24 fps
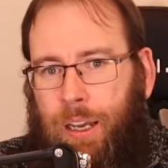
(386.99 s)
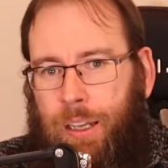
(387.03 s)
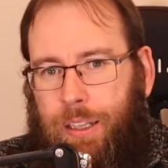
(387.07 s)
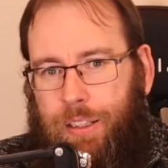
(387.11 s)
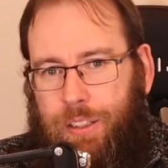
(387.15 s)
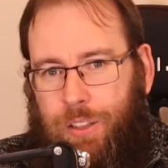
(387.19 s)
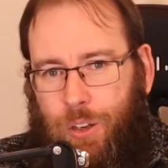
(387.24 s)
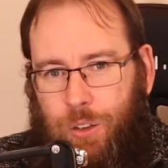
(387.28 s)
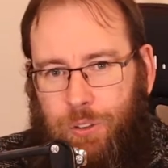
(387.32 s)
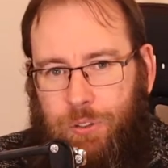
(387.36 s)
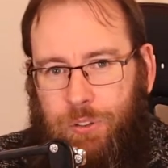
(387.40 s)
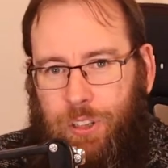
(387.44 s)

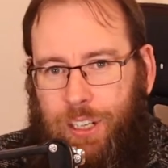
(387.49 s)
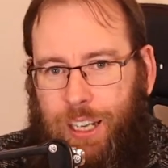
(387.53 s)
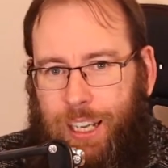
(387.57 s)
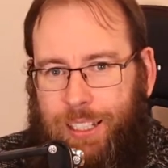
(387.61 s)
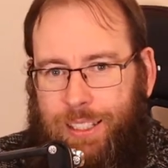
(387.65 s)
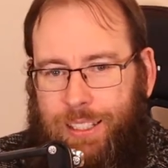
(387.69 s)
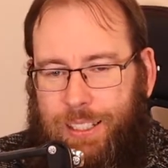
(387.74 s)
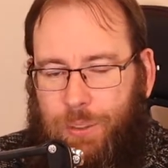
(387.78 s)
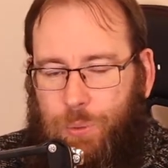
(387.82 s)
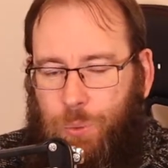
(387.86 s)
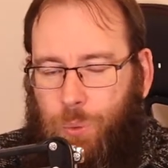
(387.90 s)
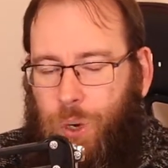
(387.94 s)
Don't
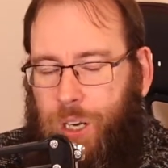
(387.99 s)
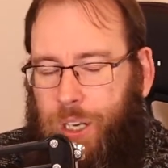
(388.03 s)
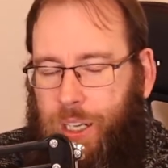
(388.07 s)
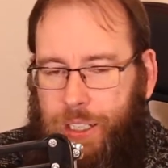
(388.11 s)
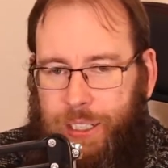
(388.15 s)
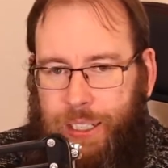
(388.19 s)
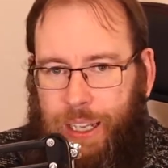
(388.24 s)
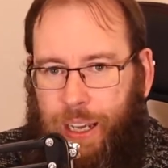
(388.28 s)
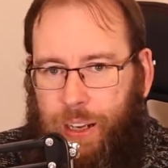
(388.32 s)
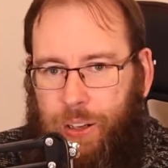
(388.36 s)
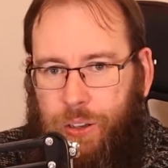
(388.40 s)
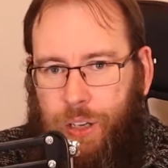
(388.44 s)
forget, while you're
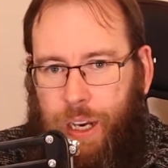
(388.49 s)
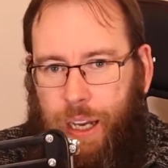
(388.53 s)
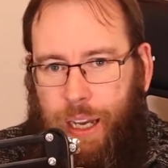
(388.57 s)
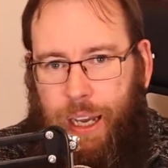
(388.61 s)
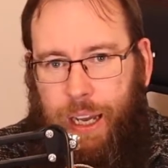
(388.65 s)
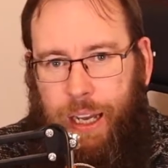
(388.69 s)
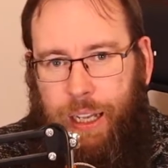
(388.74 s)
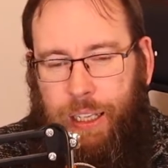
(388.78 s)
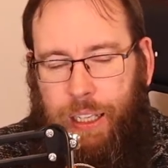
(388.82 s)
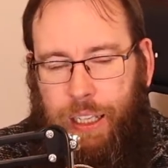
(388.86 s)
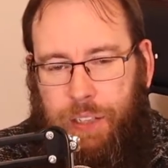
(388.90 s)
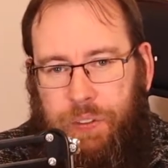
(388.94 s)
down,
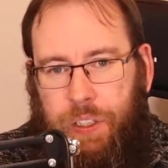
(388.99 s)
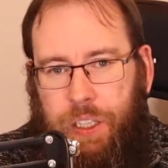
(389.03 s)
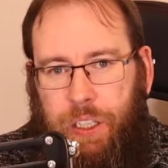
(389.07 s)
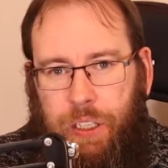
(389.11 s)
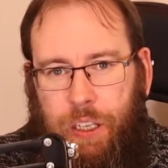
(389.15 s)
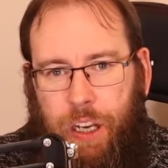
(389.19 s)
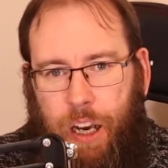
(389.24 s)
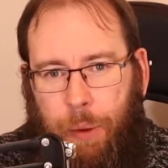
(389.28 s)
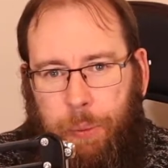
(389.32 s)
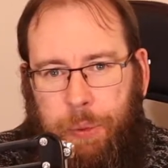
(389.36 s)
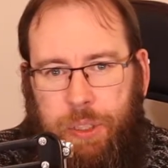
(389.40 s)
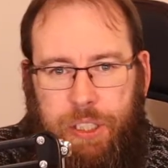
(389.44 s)
leaving your
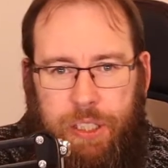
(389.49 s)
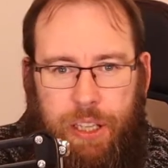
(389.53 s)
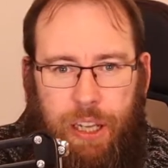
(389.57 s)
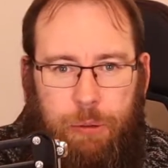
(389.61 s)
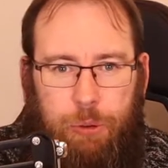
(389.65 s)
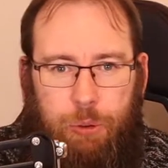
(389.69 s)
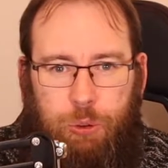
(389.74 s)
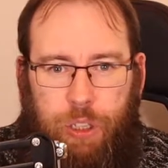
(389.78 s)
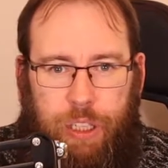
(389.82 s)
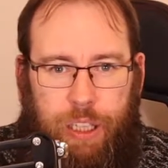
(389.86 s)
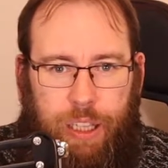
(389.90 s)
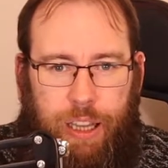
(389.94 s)
comments, tell me
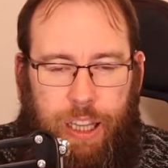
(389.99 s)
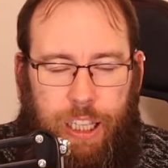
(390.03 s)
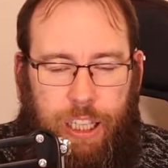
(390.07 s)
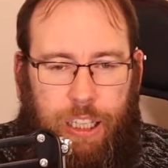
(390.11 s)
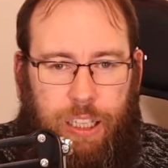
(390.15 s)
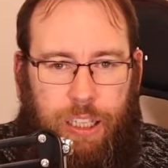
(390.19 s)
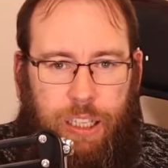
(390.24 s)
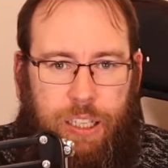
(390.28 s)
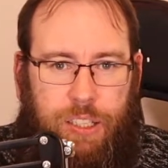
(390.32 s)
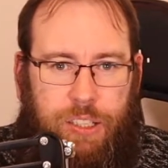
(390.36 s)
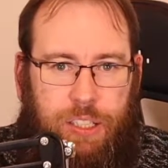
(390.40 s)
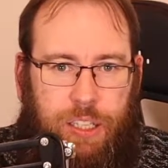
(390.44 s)
what you think of
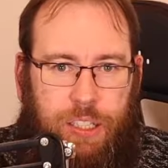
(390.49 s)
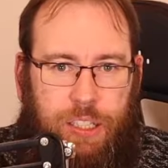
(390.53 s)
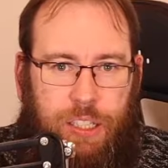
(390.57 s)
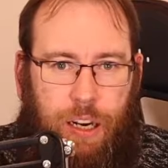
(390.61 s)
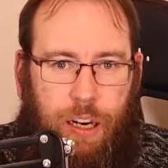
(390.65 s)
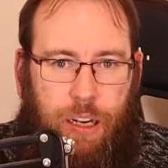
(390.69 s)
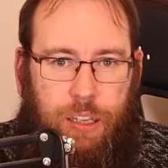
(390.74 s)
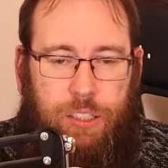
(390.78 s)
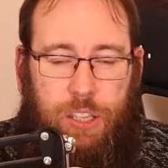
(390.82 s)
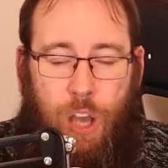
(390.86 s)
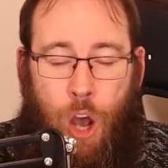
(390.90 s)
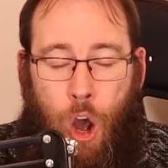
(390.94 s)
these
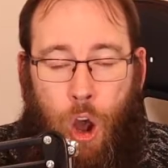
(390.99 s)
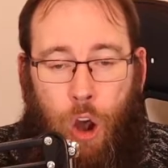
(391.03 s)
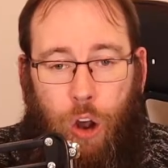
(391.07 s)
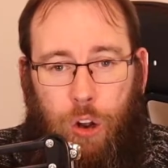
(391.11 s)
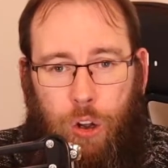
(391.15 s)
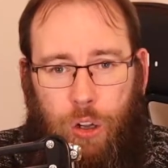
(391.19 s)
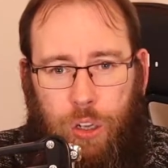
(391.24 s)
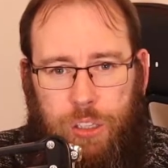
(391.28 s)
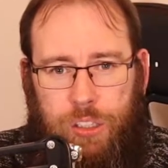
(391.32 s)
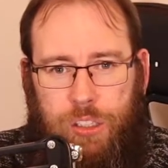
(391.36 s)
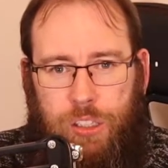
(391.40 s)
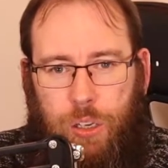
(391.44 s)
guitars.
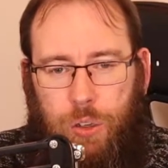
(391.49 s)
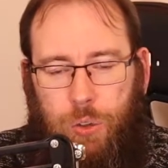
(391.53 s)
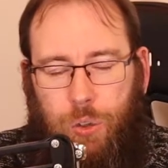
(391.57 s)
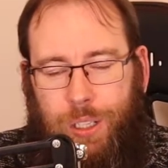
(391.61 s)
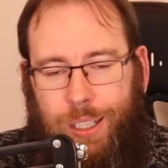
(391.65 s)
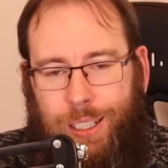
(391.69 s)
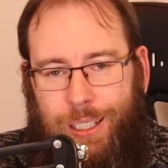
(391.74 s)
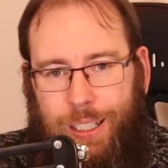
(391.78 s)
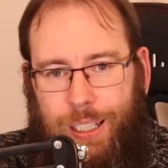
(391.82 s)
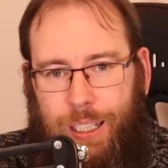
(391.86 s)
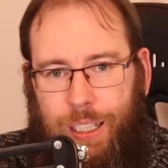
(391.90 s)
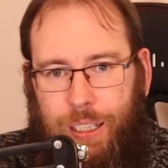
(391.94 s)
Also,
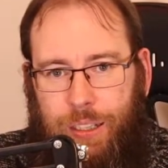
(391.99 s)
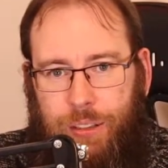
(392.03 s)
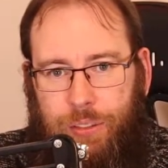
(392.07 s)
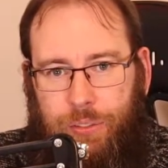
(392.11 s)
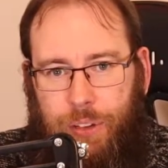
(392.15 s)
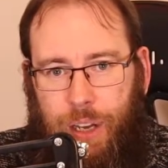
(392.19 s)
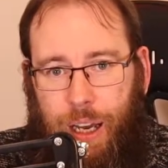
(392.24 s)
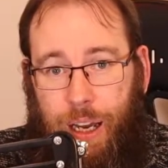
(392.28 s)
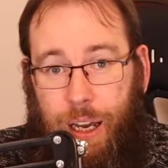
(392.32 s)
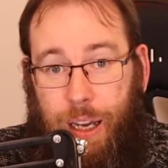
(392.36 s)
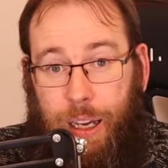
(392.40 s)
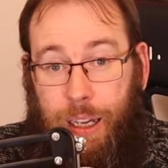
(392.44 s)
leave
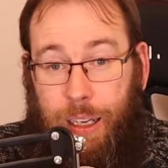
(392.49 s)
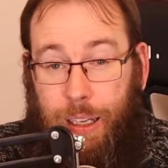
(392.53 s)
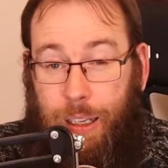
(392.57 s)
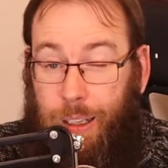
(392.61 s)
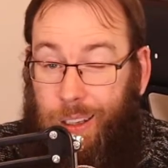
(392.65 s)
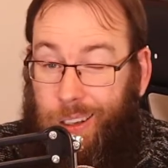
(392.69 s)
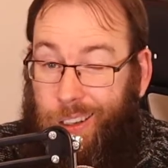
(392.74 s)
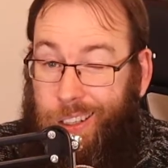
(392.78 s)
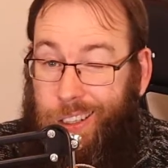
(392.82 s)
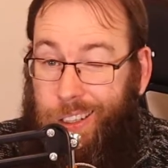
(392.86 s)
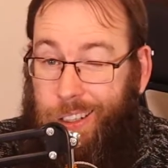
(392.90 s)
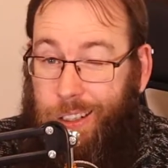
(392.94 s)
a
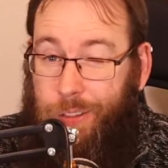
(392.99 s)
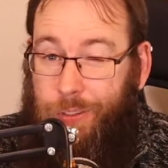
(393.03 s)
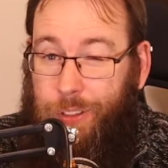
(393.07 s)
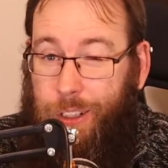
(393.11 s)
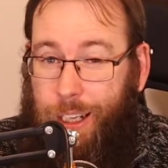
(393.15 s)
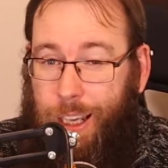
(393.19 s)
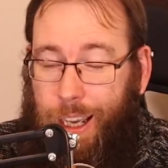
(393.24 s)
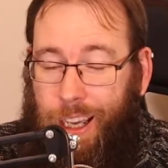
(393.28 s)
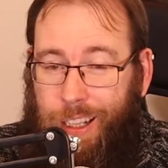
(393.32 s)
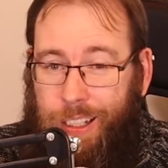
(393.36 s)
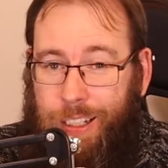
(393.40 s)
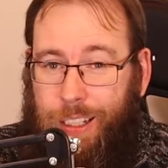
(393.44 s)
like if you
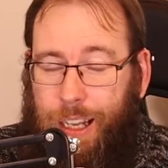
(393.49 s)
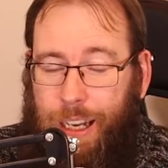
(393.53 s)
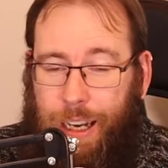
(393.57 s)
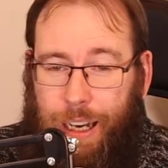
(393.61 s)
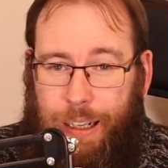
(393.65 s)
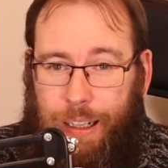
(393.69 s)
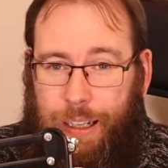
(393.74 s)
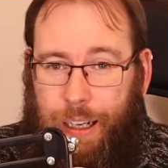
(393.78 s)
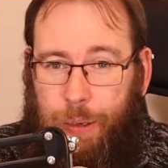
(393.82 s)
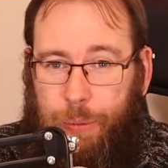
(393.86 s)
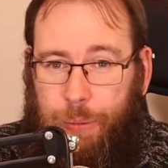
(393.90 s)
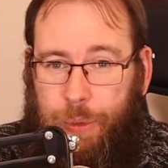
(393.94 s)
can,
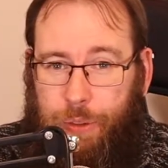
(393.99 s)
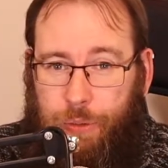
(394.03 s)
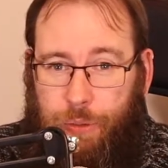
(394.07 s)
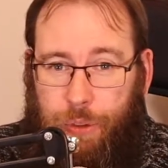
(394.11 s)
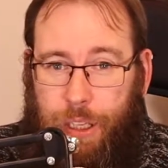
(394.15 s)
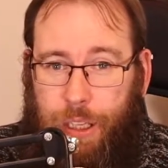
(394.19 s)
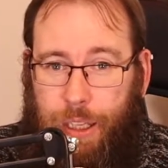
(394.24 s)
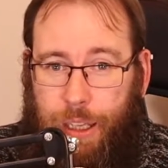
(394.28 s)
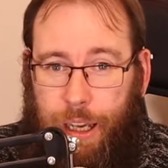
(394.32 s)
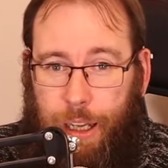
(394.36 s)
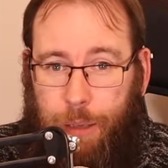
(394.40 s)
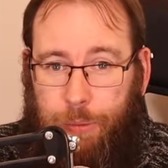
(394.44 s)
and that'd be
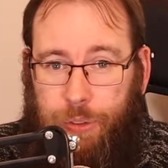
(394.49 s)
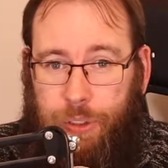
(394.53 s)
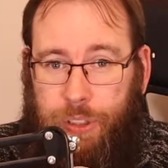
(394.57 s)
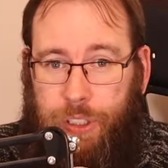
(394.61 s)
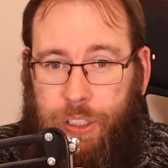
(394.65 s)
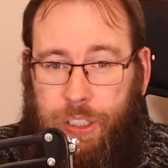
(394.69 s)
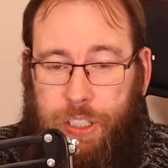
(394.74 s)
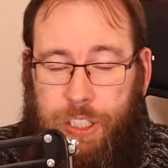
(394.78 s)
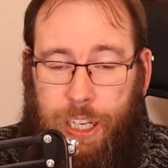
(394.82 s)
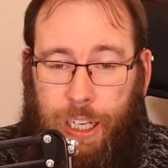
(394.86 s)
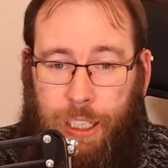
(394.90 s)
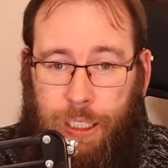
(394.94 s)
really helpful to the
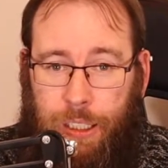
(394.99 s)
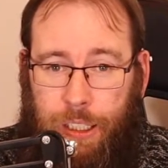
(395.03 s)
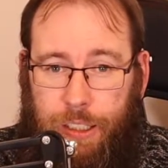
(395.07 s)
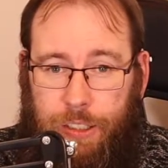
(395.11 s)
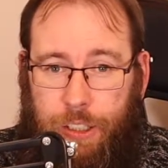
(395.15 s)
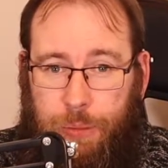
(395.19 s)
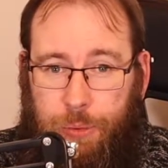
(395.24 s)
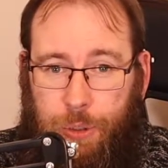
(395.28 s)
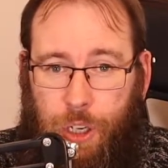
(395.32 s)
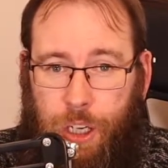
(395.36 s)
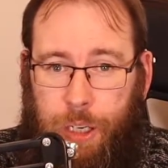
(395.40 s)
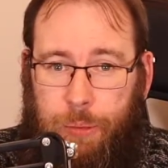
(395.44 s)
channel.
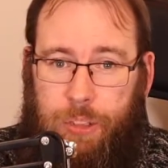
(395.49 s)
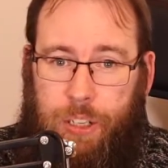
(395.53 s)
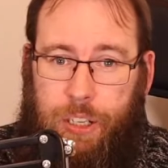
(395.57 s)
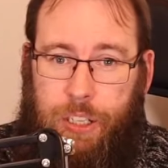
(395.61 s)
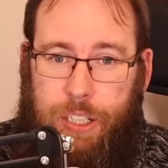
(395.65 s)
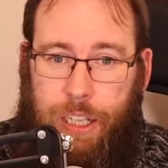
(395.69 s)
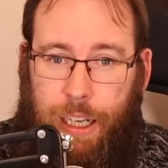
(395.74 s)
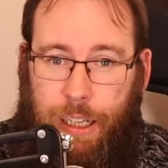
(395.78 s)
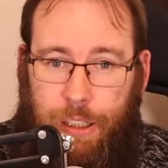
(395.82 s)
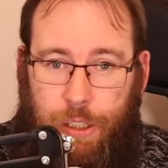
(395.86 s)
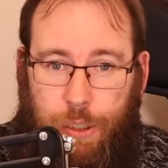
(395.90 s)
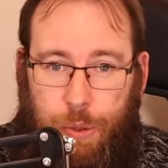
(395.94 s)
Subscribe to the
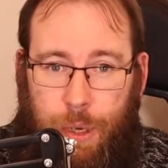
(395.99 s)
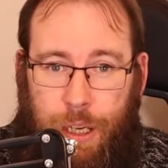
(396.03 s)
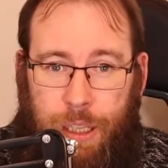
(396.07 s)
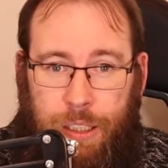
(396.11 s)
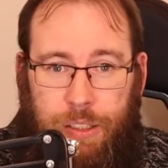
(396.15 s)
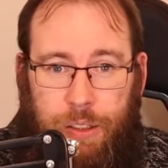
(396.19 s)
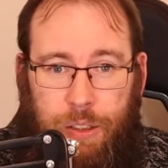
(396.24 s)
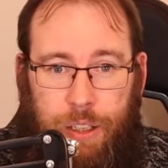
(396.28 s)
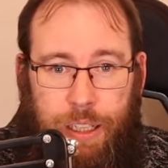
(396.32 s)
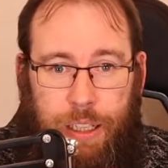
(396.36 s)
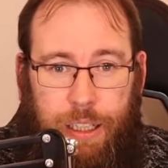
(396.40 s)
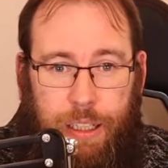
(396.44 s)
channel as well
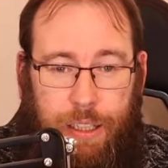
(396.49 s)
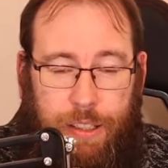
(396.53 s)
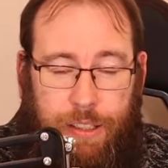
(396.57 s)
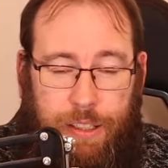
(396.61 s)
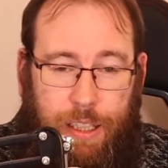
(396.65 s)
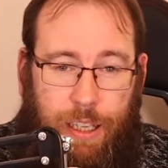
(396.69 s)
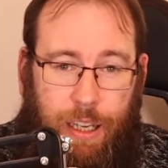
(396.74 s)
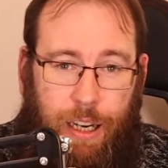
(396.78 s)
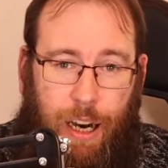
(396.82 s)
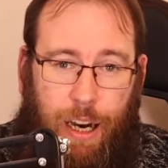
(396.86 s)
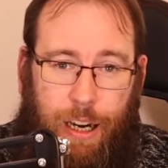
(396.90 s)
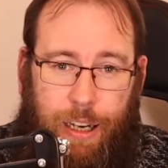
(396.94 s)
so that you can see
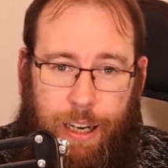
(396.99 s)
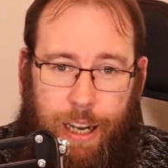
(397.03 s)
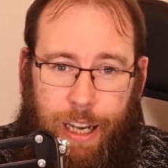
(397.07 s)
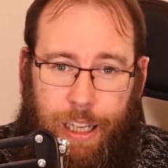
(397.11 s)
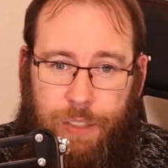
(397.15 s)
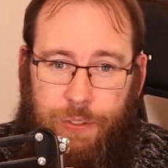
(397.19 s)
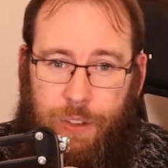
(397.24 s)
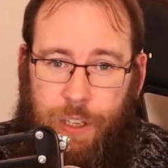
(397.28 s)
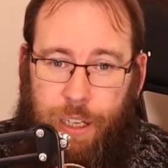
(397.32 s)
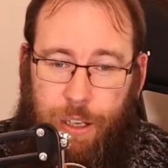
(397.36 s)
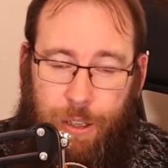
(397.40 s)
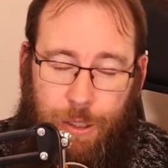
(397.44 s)
our next
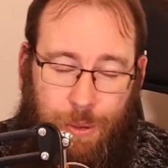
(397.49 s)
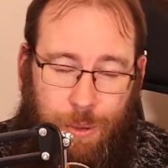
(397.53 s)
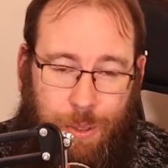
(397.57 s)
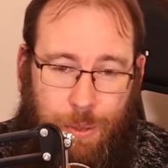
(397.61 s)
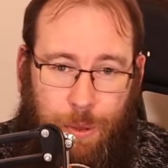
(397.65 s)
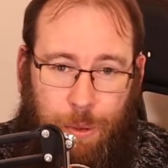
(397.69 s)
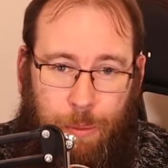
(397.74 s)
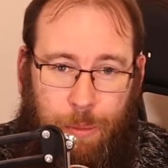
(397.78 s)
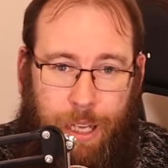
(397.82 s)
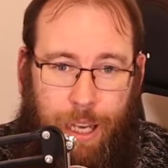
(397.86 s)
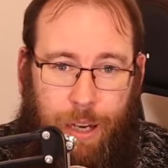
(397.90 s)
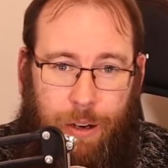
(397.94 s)
videos, which will
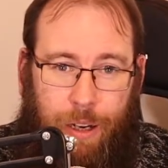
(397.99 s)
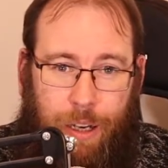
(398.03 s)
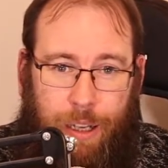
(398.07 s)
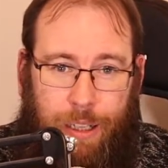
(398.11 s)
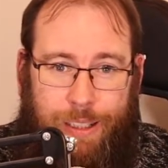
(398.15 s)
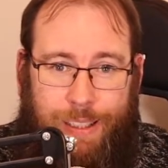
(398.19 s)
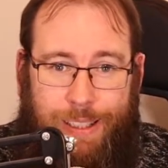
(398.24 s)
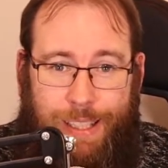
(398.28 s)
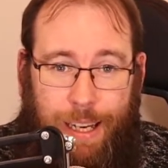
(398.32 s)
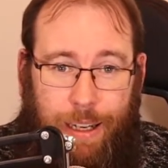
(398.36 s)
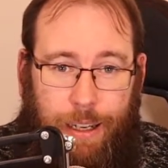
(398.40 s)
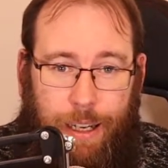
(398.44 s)
be out on
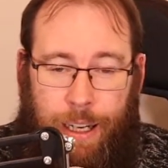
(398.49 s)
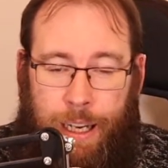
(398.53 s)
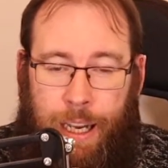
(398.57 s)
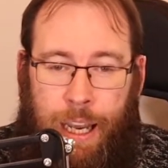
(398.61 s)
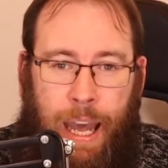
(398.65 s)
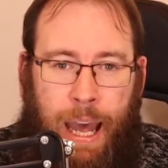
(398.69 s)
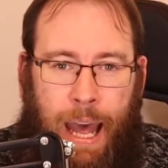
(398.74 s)
Saturday.